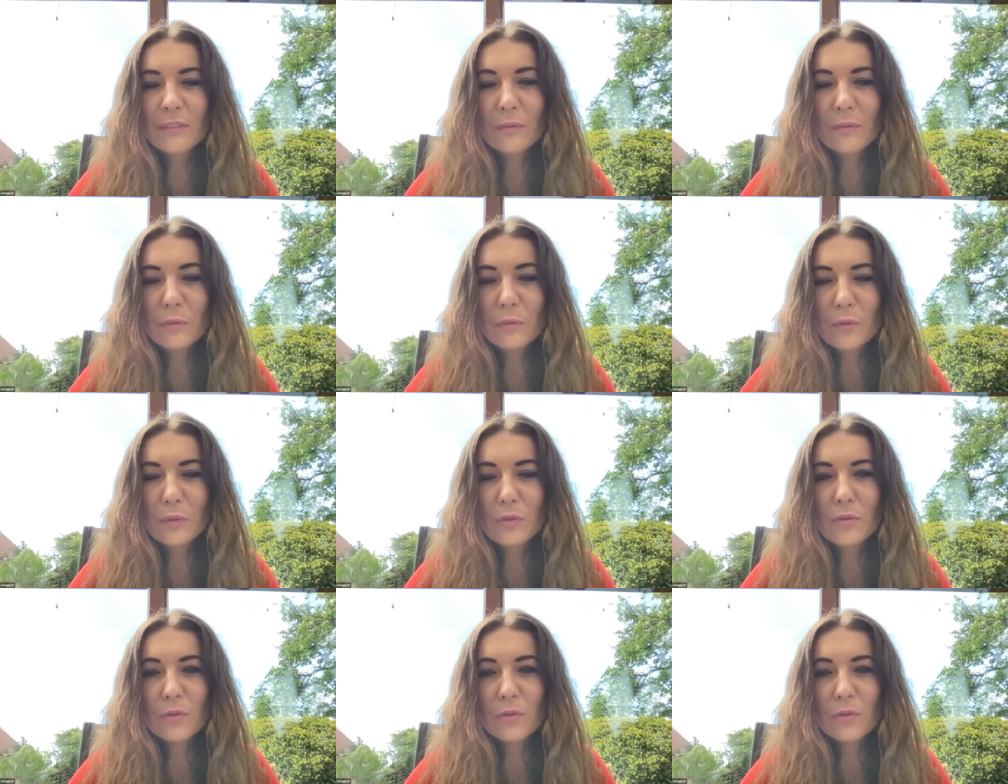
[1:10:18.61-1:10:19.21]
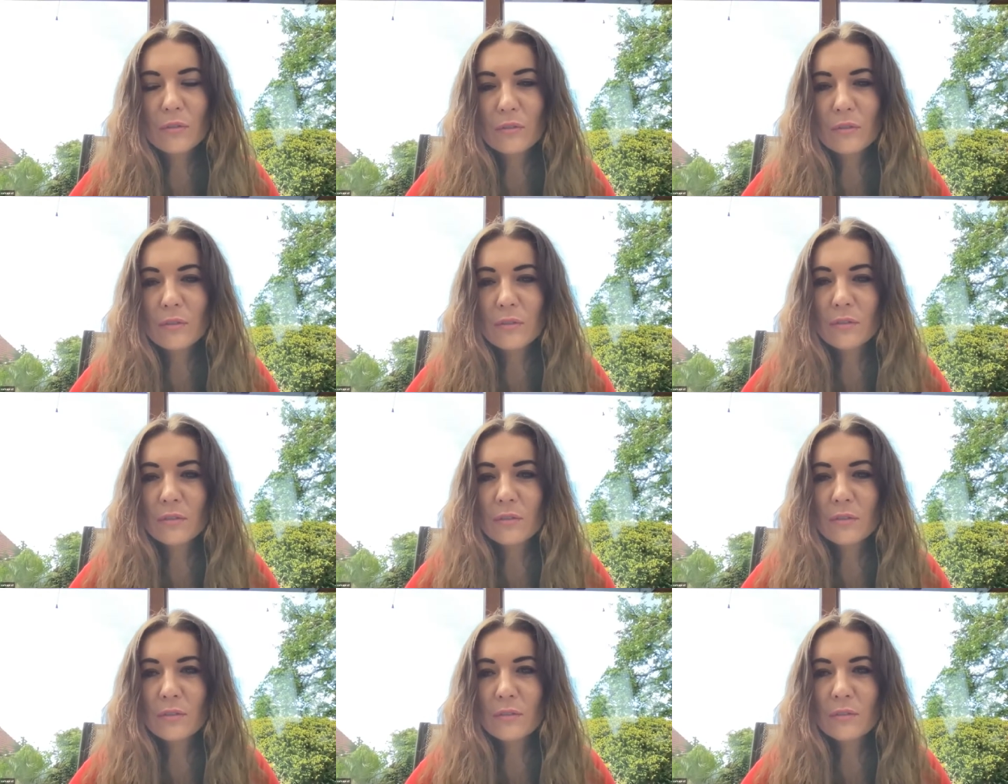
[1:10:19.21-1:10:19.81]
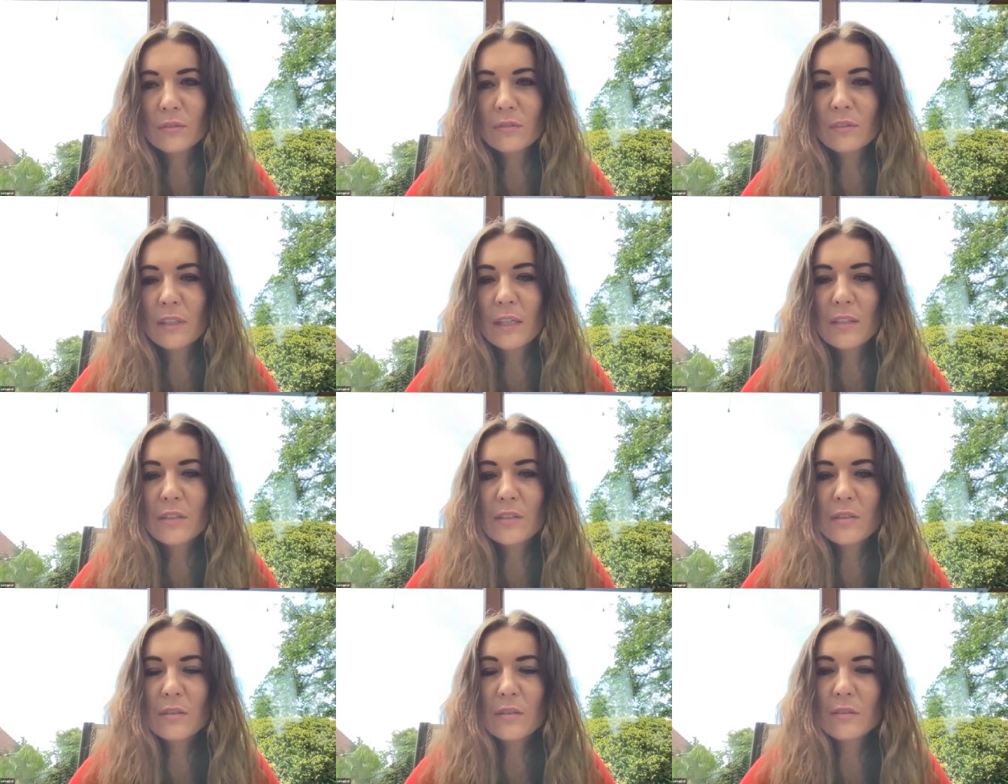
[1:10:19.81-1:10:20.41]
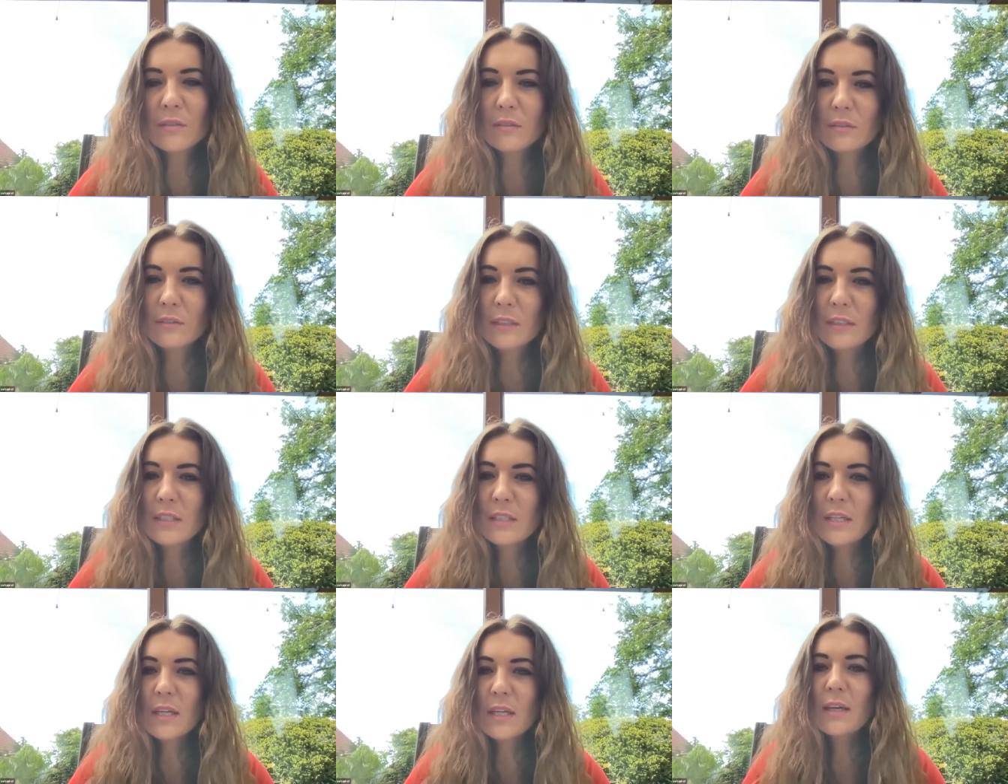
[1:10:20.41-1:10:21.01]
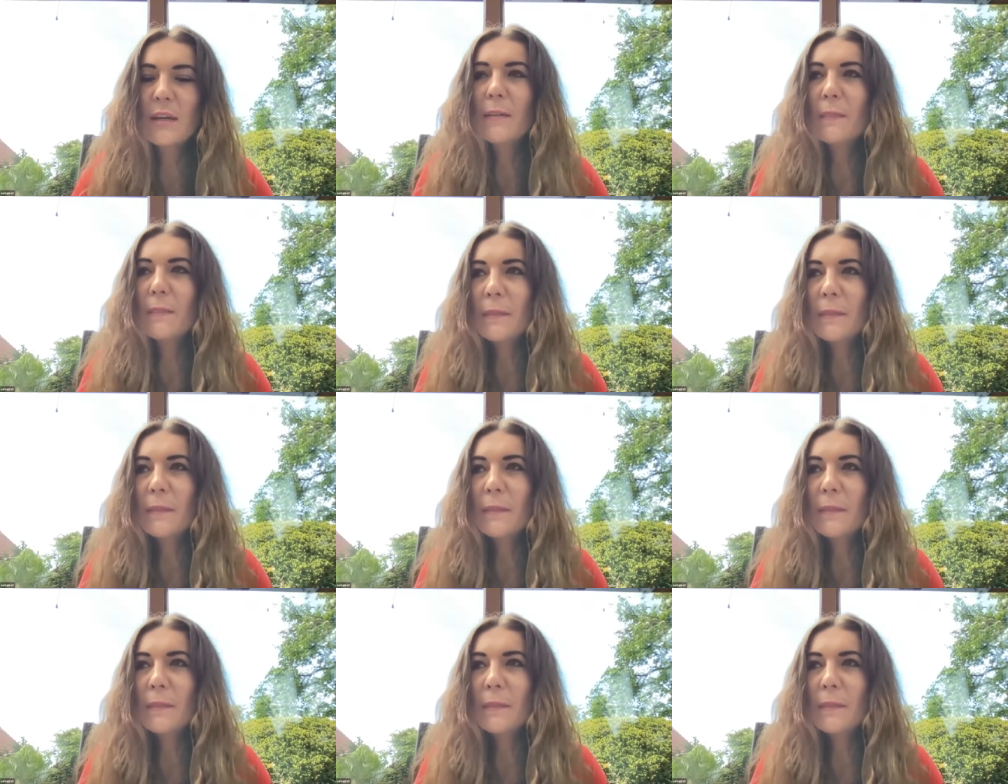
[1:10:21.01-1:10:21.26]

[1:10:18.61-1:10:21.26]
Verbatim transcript: there was so nice so let's say